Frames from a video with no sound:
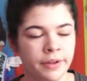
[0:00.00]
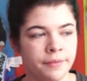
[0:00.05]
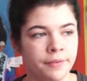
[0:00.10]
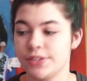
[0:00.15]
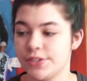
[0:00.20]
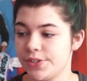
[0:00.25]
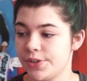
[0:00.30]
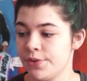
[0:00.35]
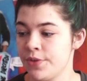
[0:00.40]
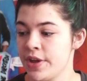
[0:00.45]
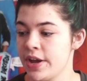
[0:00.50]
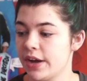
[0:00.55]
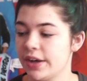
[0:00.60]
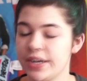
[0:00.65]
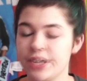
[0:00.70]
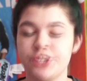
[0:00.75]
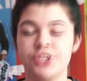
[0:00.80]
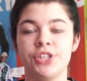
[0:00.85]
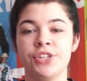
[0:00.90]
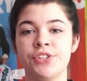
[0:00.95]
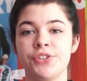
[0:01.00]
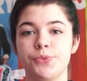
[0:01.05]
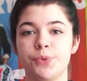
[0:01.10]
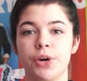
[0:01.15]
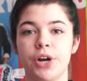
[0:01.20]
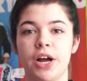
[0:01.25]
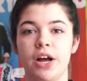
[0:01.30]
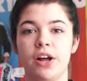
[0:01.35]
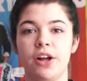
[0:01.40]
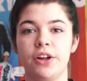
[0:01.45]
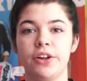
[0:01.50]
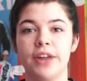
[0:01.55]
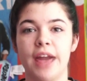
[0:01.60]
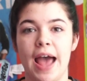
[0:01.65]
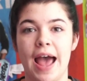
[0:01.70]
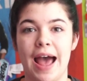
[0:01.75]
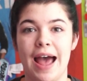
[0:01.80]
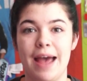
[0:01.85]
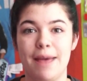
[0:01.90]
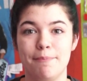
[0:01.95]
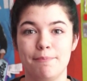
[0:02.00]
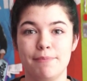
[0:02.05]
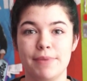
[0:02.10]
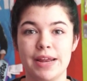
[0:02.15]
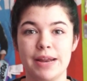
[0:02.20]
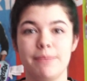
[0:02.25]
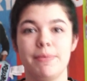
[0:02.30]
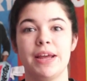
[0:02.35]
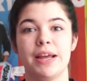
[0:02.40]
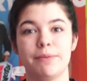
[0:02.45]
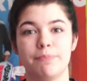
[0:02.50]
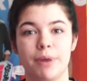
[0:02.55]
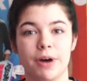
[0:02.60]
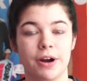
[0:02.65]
so the auditions were held at Minute Make.